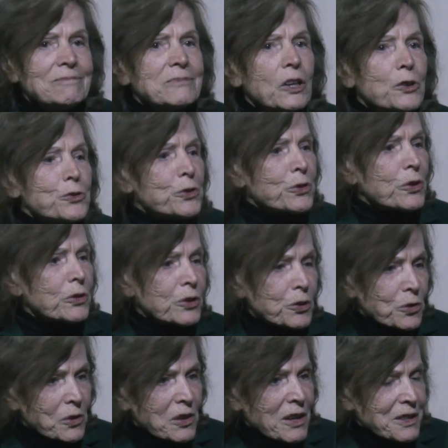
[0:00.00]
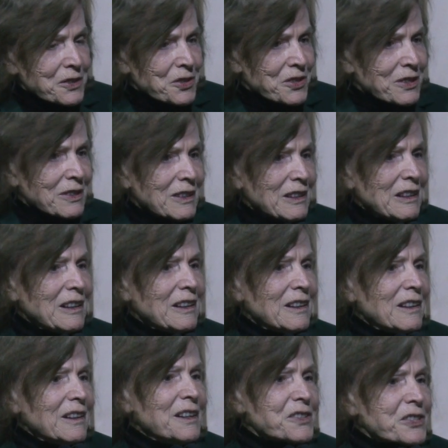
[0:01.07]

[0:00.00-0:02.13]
underutilized.